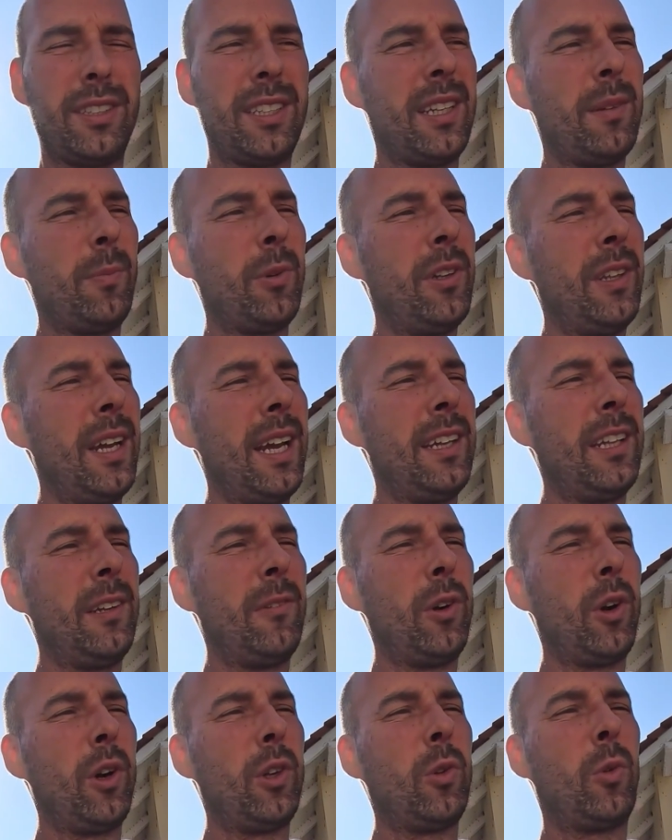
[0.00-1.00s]
in a protective
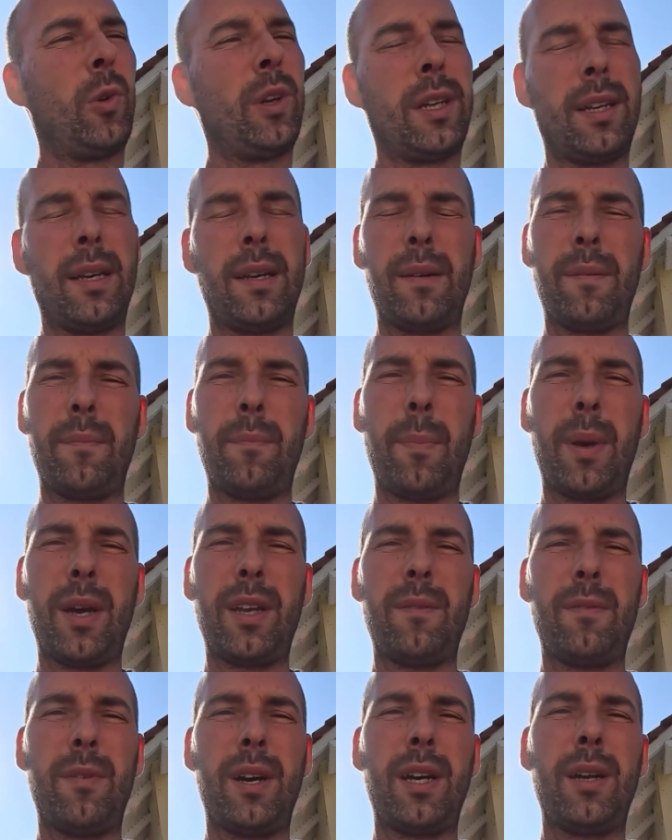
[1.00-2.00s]
conduit, but
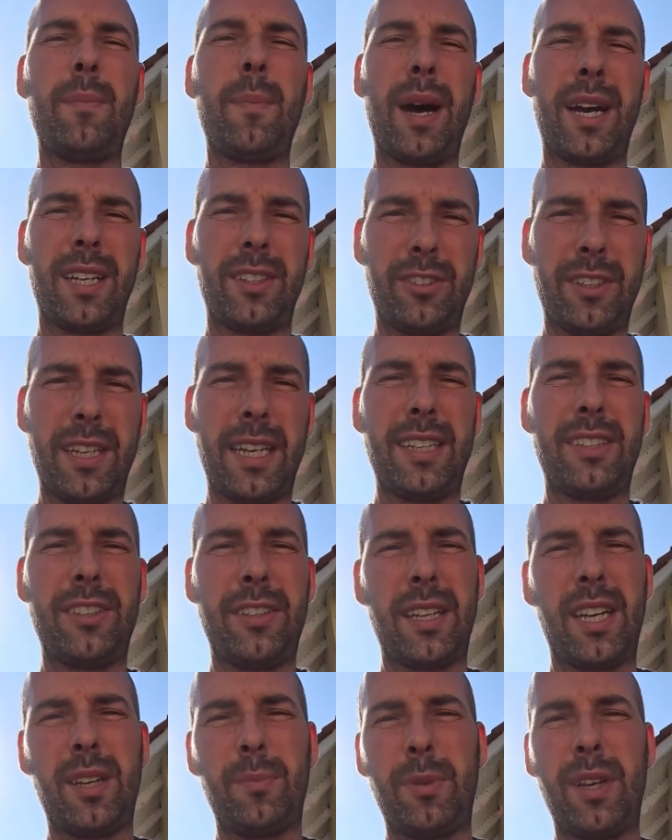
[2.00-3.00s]
the very best is
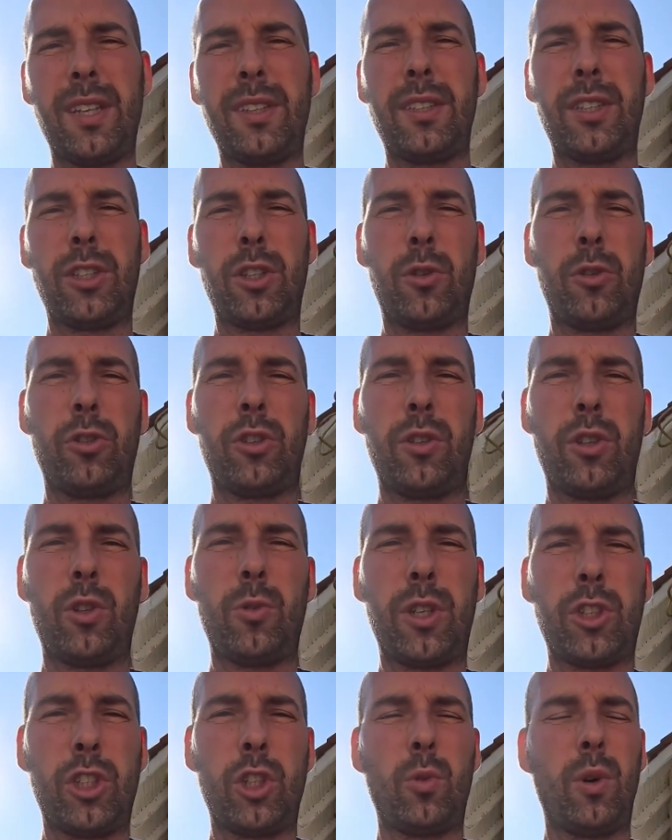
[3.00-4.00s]
the MBCU, so the
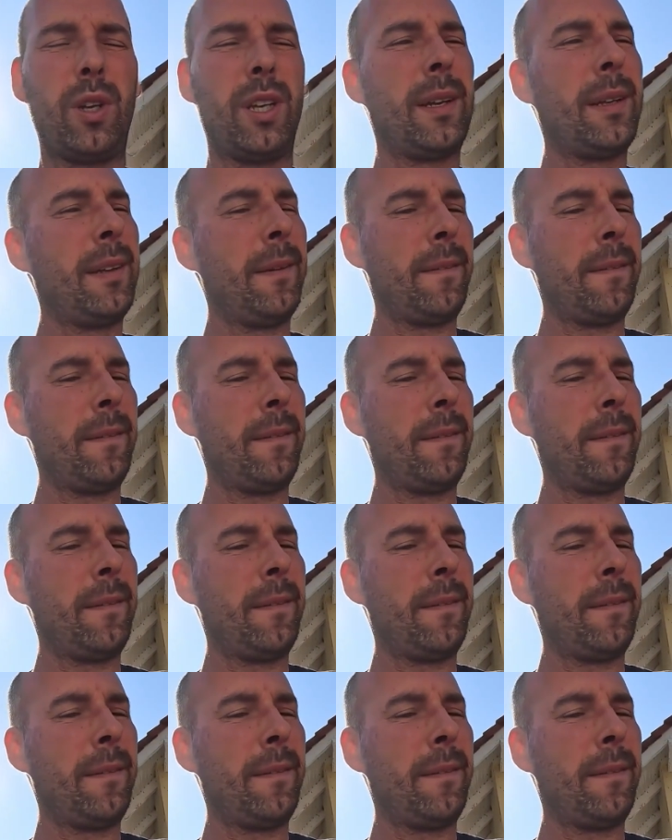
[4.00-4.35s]
rigid one.